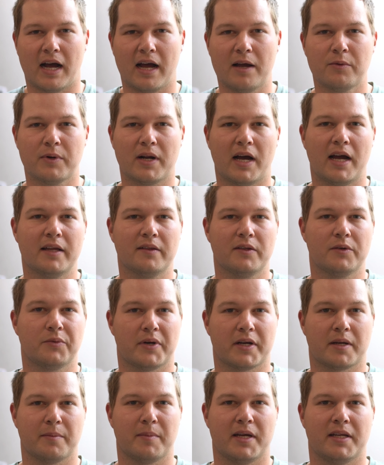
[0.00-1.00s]
I would highly
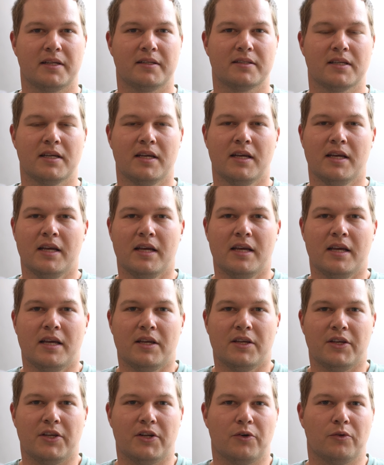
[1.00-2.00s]
recommend,
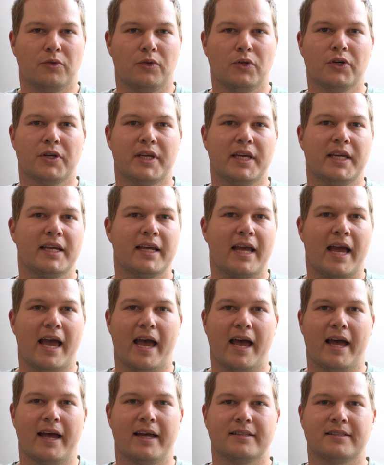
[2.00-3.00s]
you know, looking
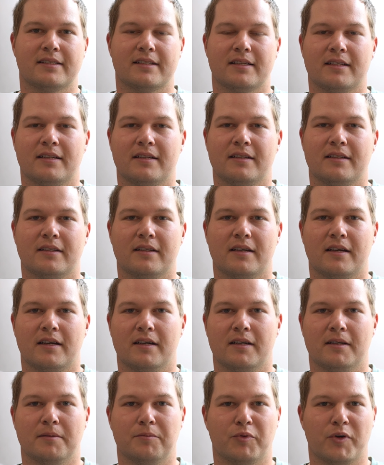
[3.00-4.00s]
at
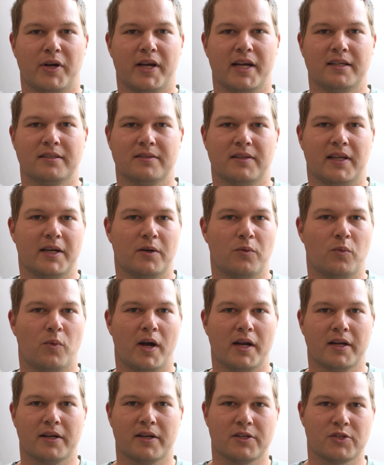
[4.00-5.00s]
a brand like
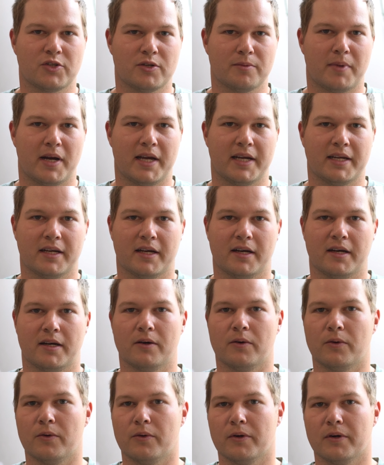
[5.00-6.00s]
Wine Country
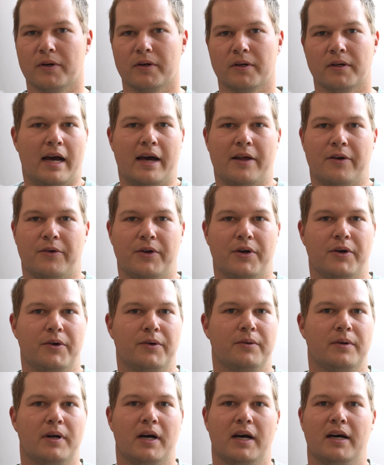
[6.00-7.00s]
Mica, or I don't
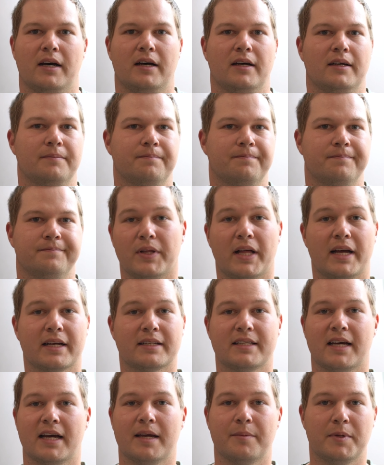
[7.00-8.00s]
know,
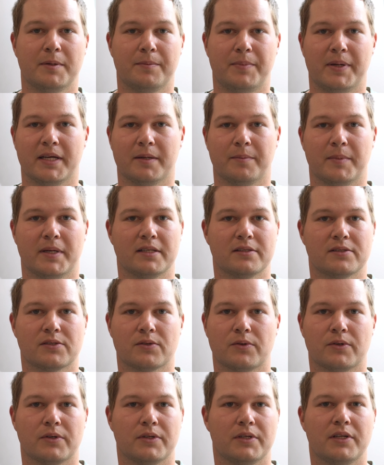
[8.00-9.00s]
Black Diamond Pigments,
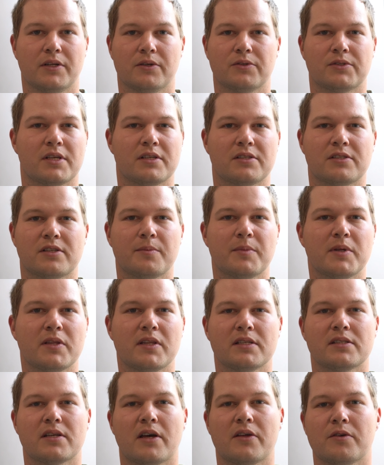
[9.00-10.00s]
or, you know, some of
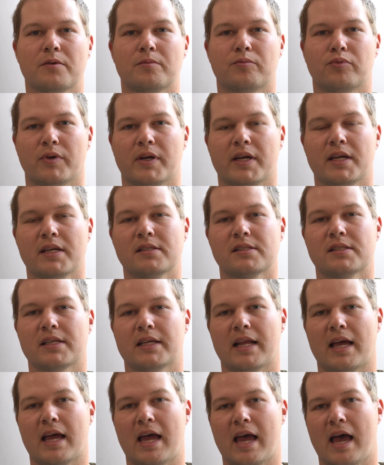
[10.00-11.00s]
these other brands
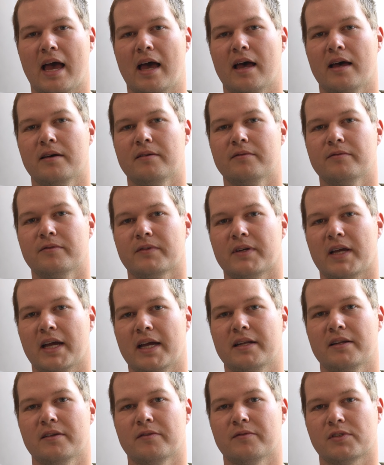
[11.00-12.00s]
that have
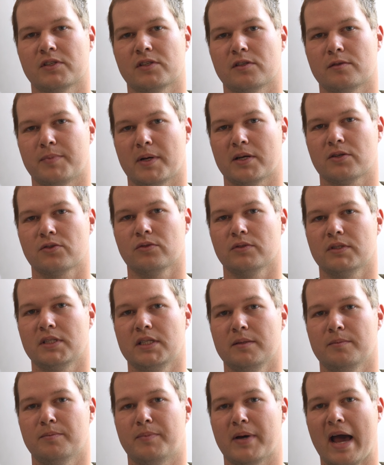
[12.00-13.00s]
kind of
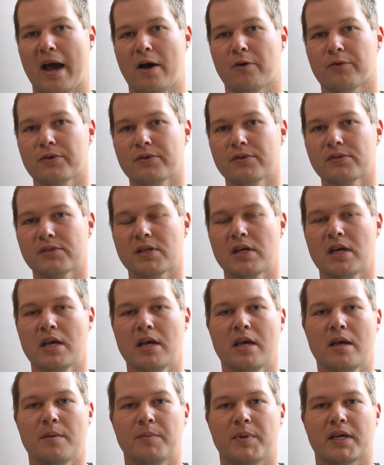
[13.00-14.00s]
specialty powders.
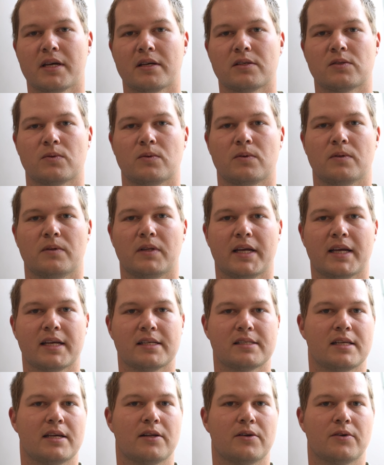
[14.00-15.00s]
Because like I
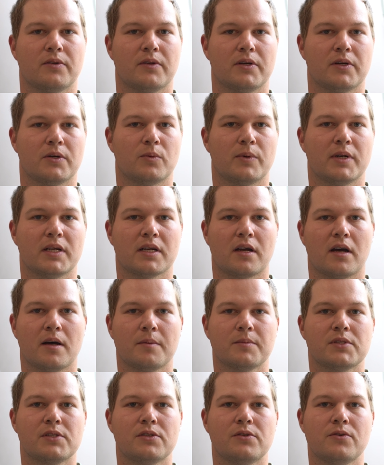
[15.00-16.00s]
said earlier, when it
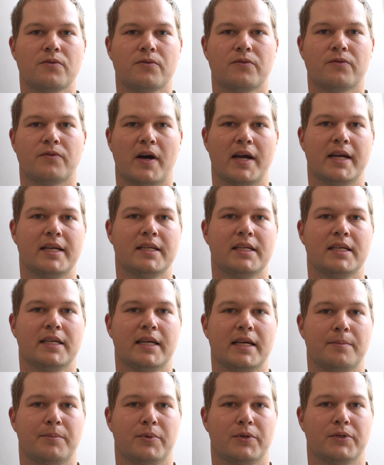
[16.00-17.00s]
comes to
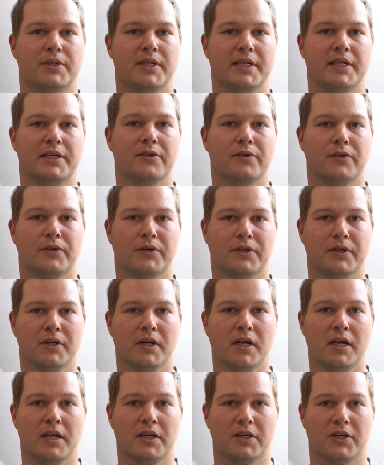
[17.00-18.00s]
finding a particular
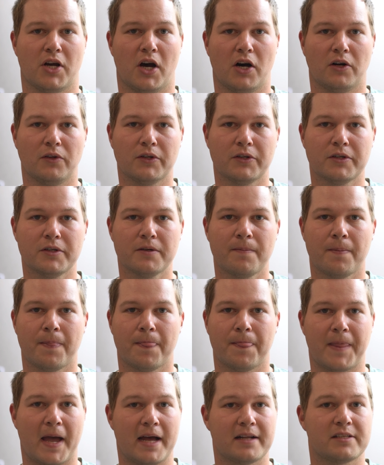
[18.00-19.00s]
color
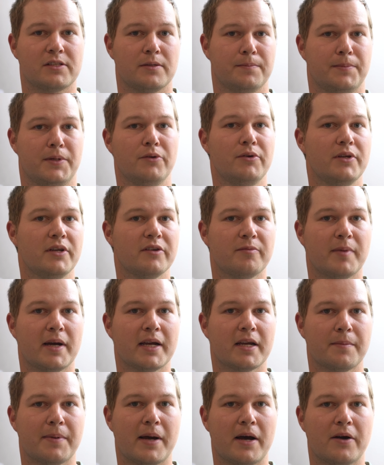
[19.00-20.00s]
that's the beauty of
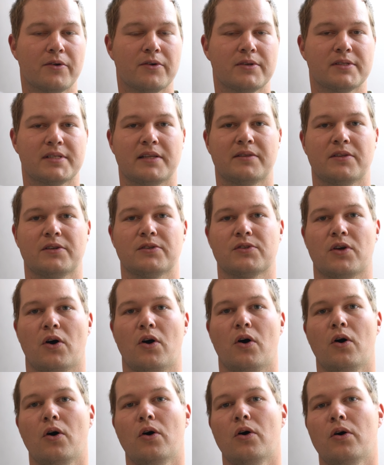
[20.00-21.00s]
mica powder, is that there's
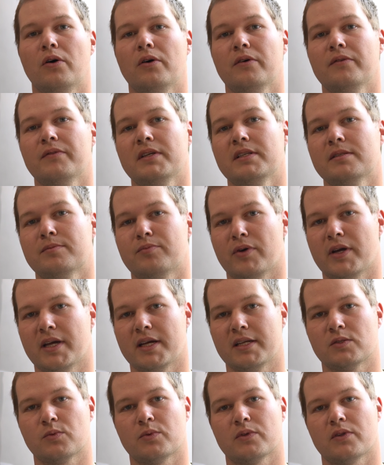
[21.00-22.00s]
all these
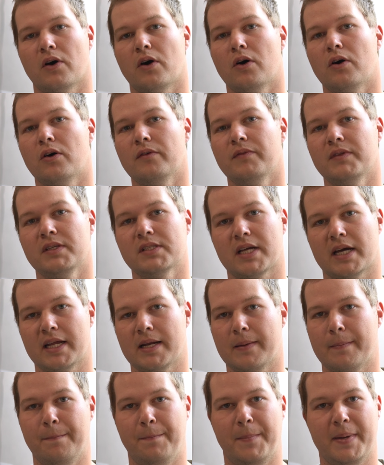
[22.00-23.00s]
brands with all of these
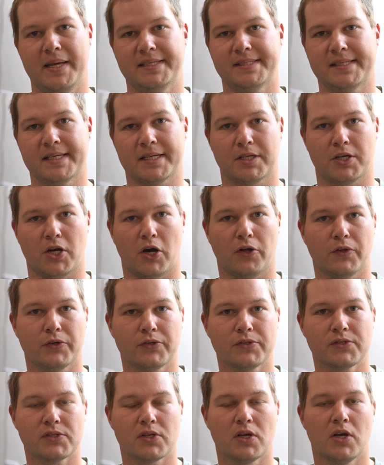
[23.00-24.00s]
kind of basic
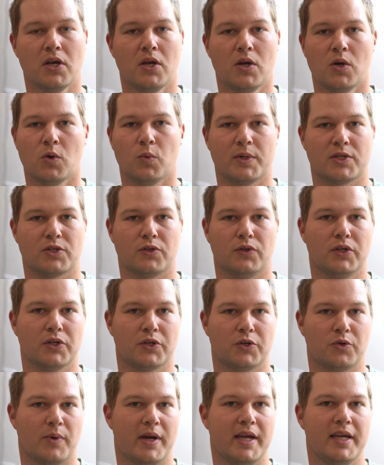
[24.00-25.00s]
colors, which
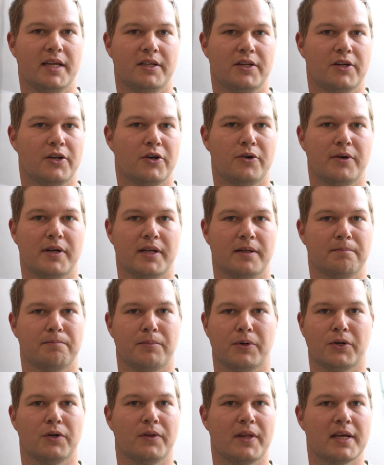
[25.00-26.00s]
look great, you know, and
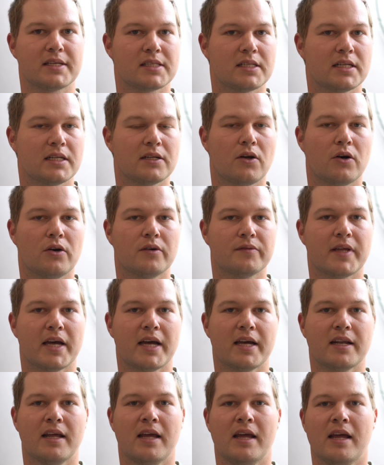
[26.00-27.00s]
pearlescent and all of
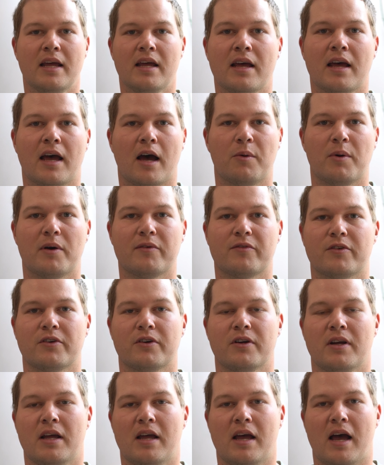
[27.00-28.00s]
that.
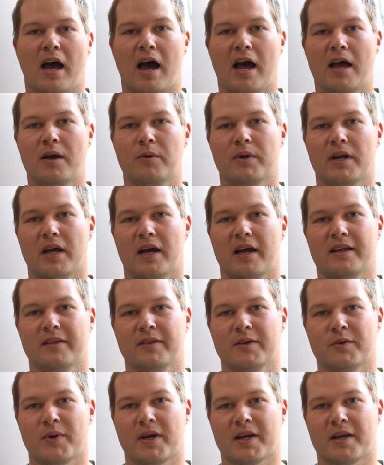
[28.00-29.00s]
However, I would
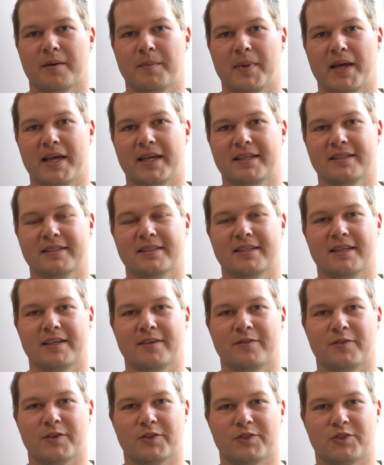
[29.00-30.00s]
highly recommend,
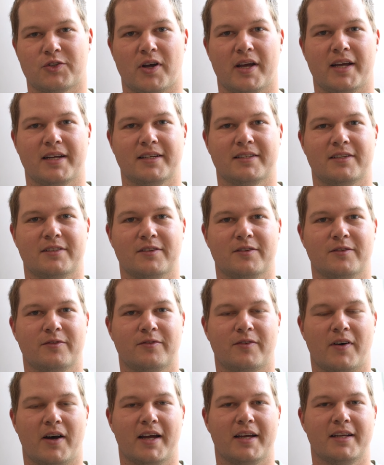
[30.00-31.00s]
if you're trying to
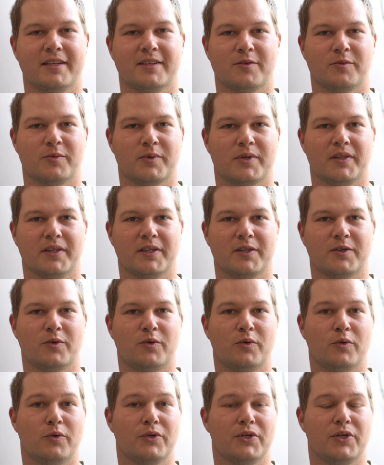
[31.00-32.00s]
find a really
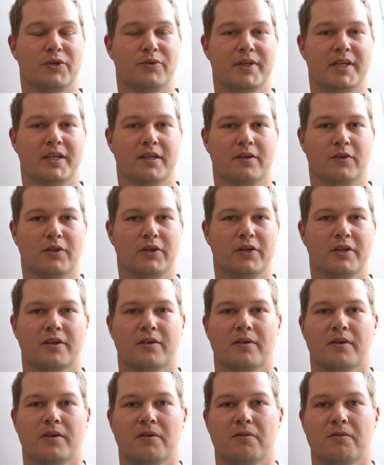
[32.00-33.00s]
cool, unique
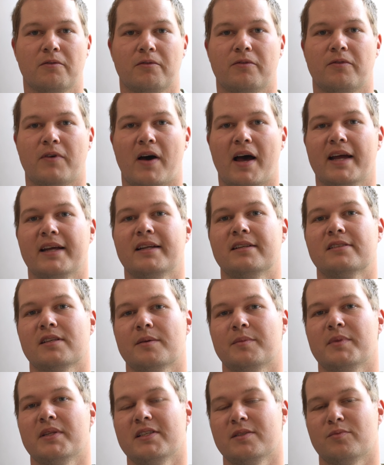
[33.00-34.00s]
look, find
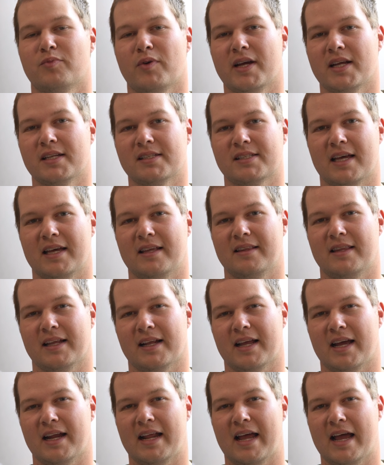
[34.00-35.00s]
some of these brands
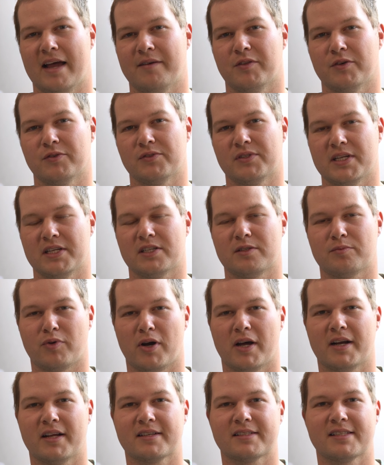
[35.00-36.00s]
that kind of have those niche
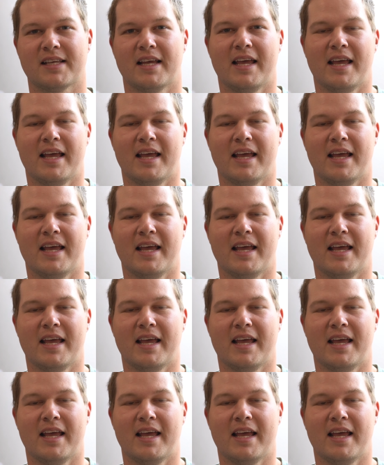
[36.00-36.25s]
products,